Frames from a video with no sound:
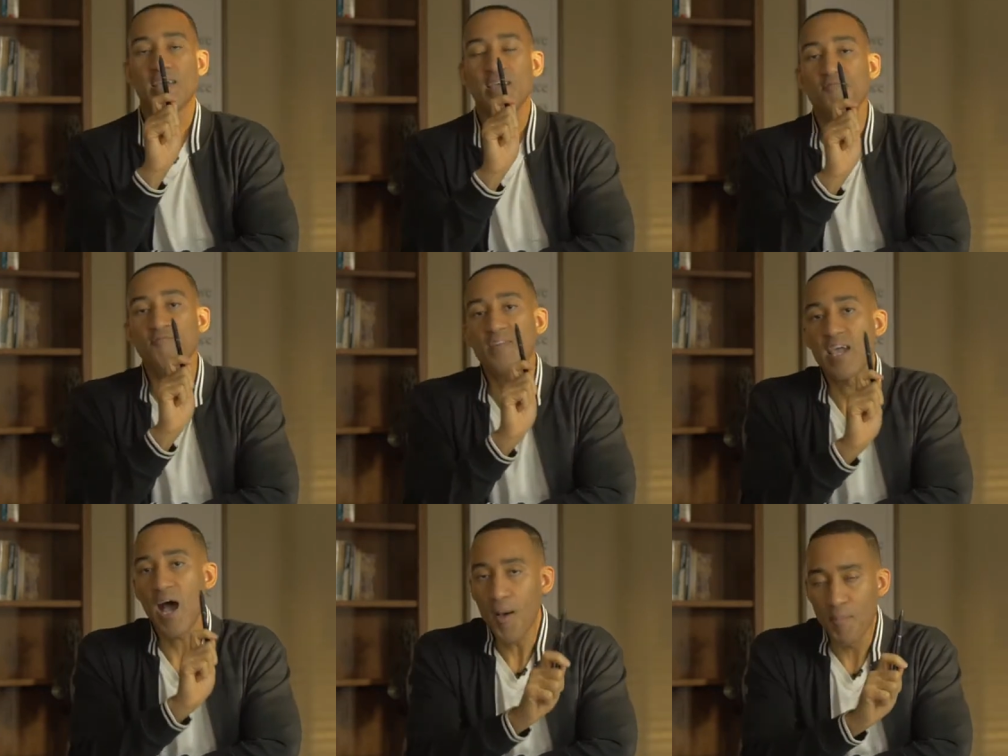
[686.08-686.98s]
If
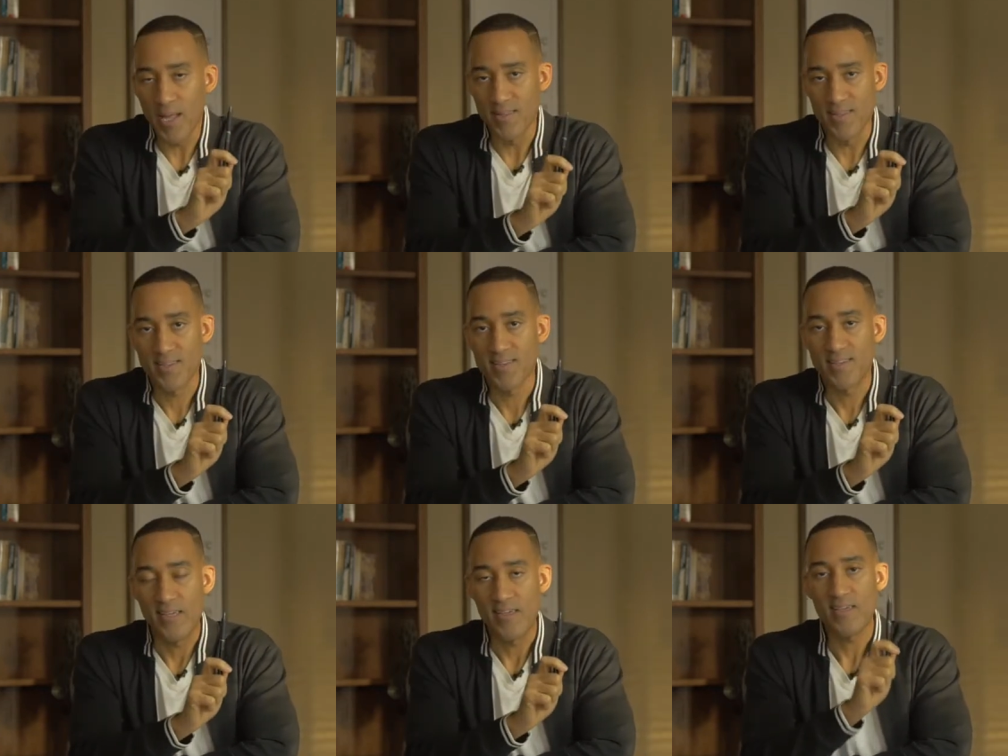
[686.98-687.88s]
Naaman
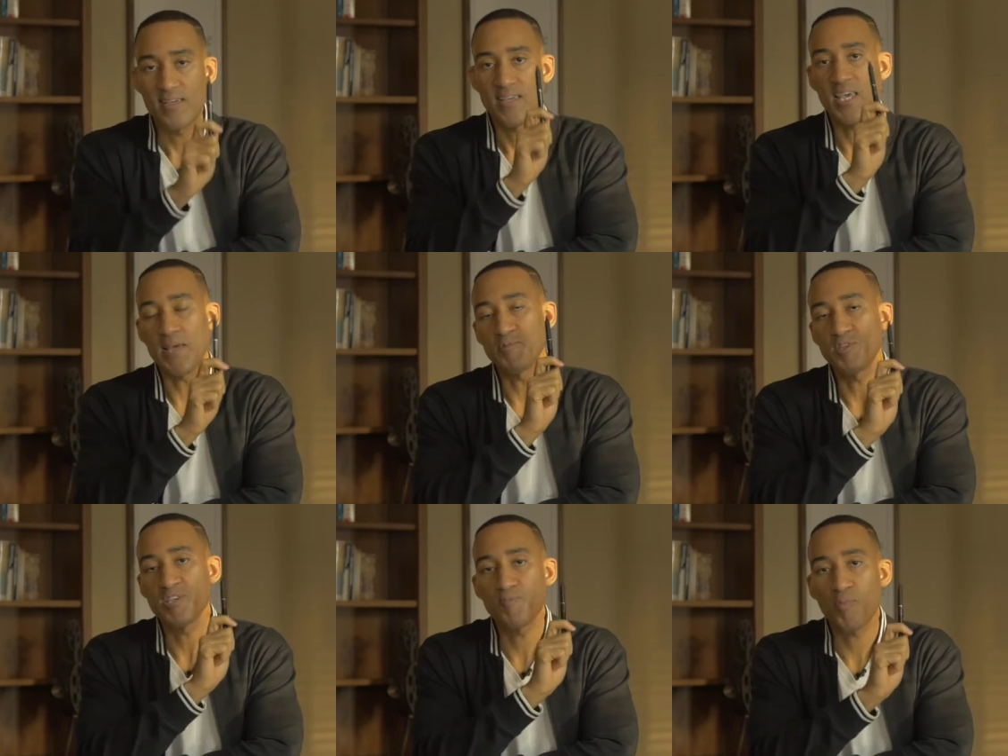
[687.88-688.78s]
keeps
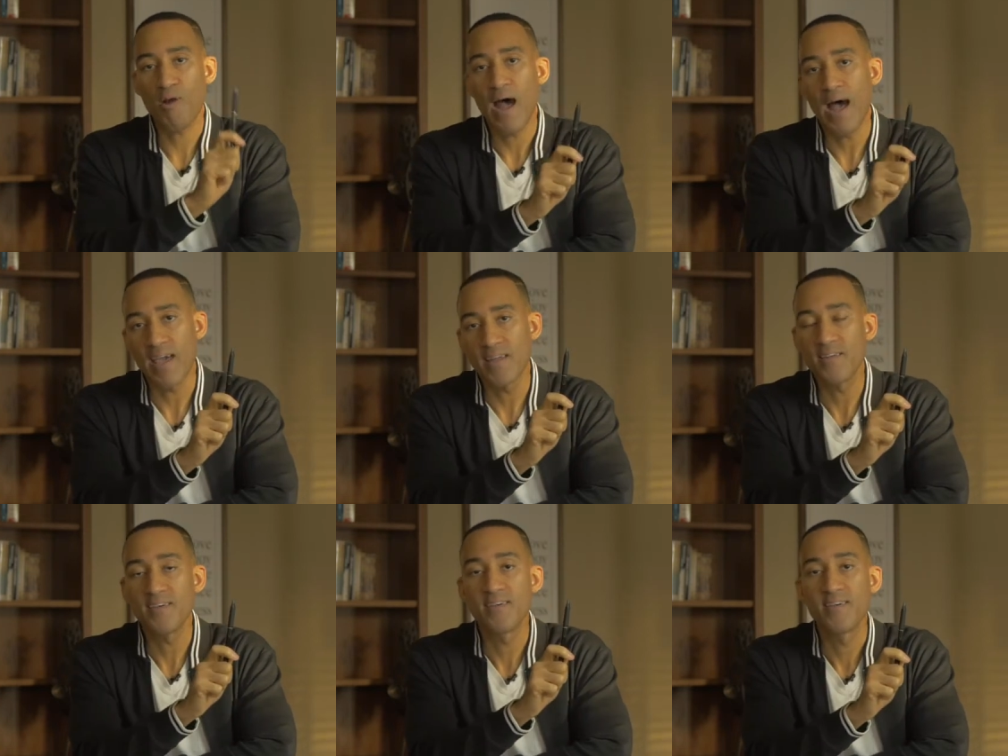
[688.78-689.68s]
his pride,
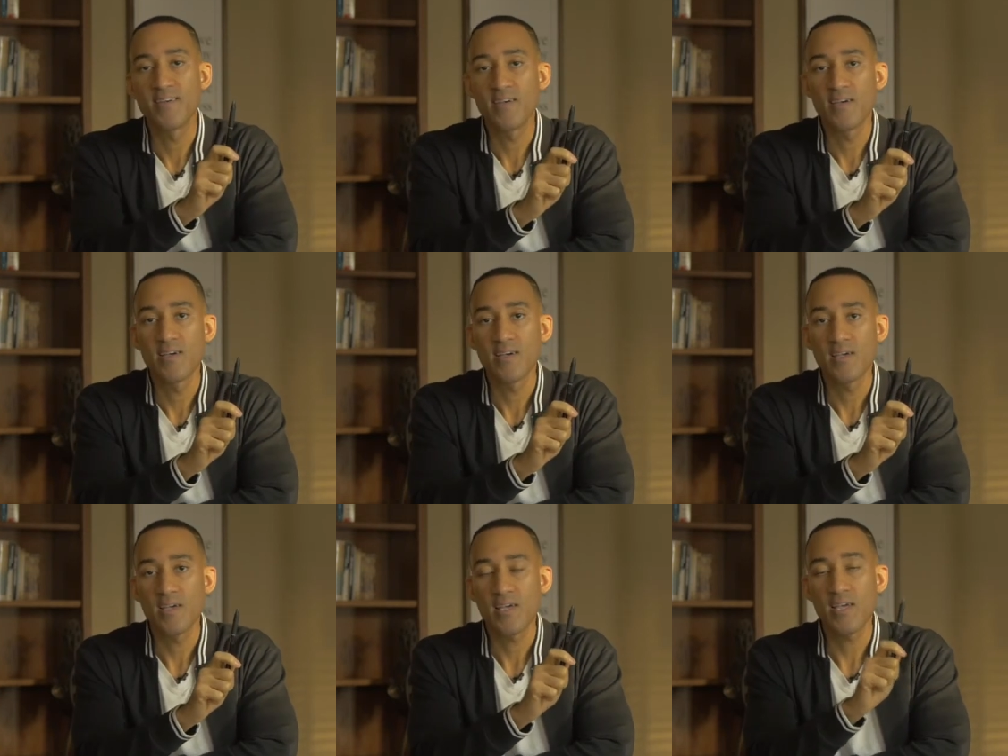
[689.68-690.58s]

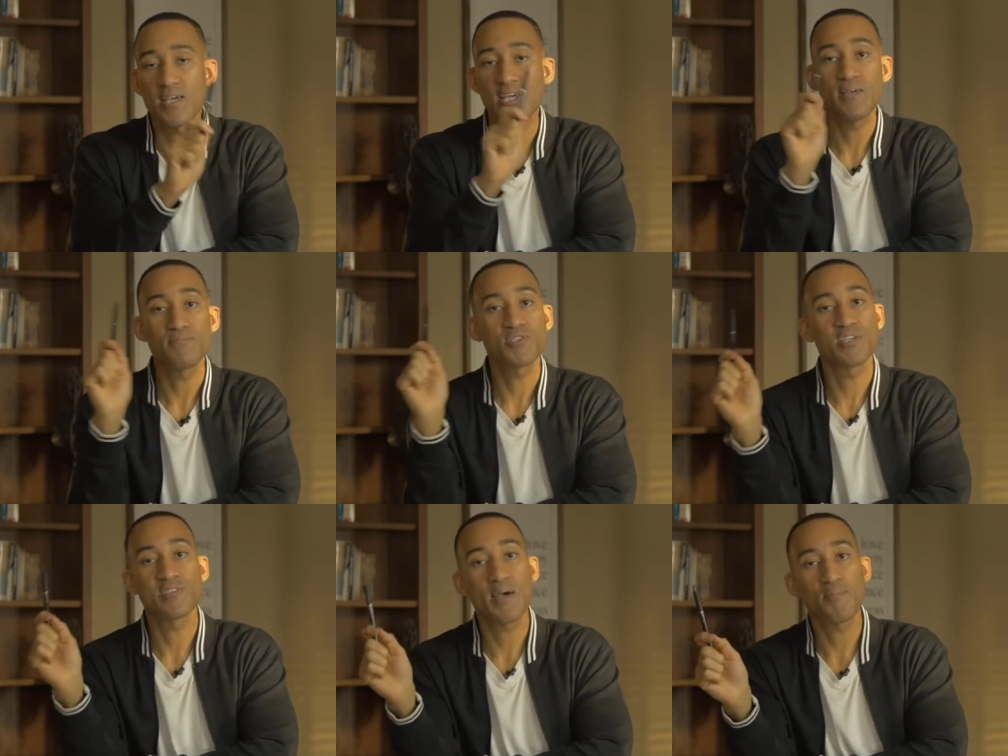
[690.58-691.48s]
he keeps
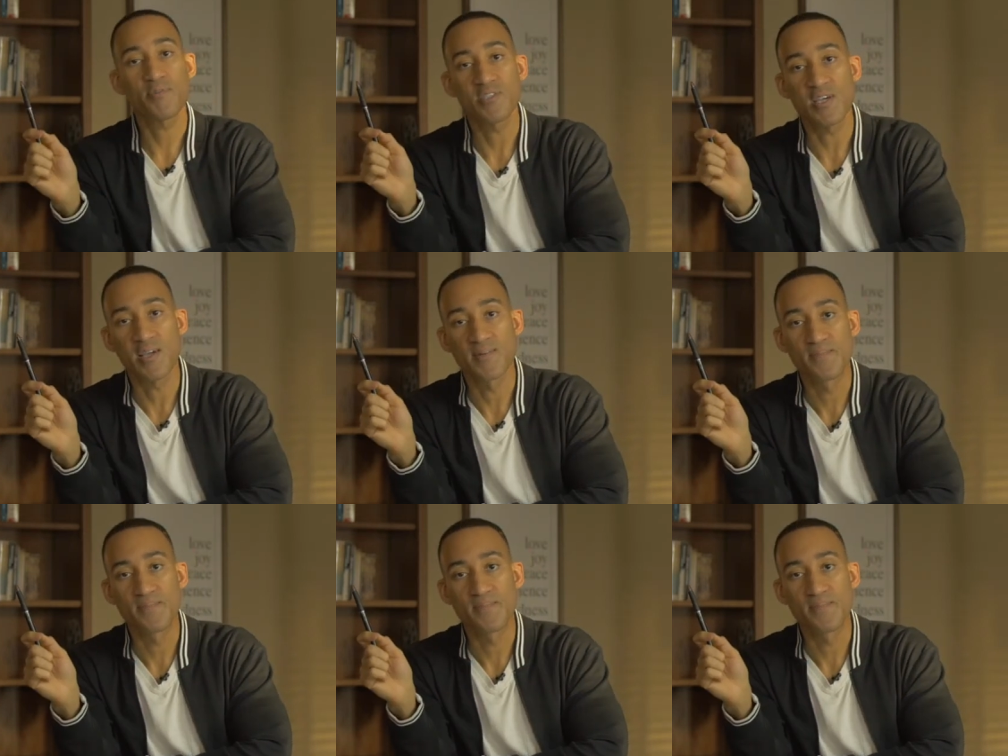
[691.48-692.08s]
his leprosy.